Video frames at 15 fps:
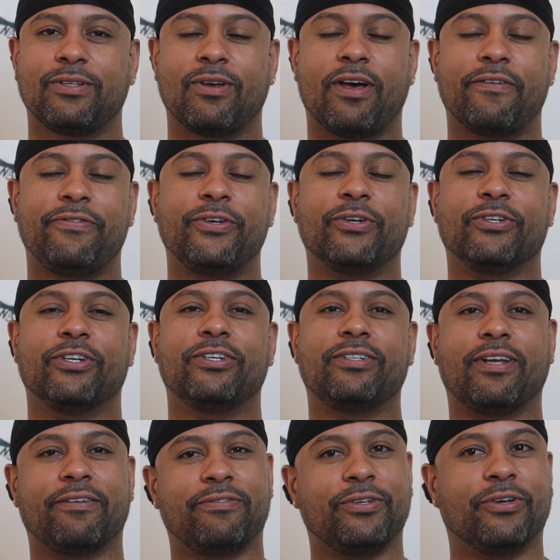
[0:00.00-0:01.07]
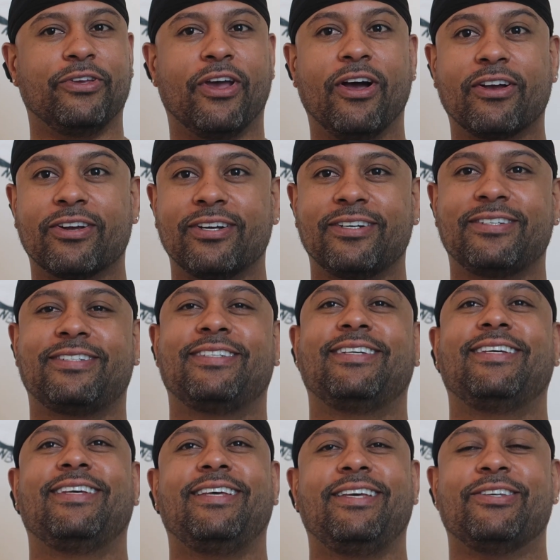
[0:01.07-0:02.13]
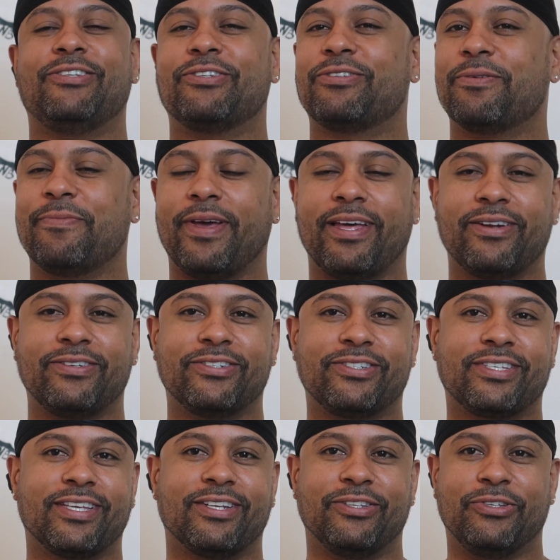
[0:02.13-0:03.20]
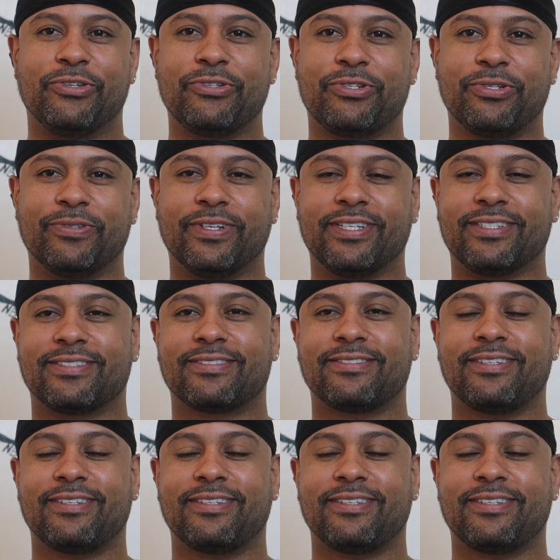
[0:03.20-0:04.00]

I feel good. I feel younger. It's just a matter of just getting used to it.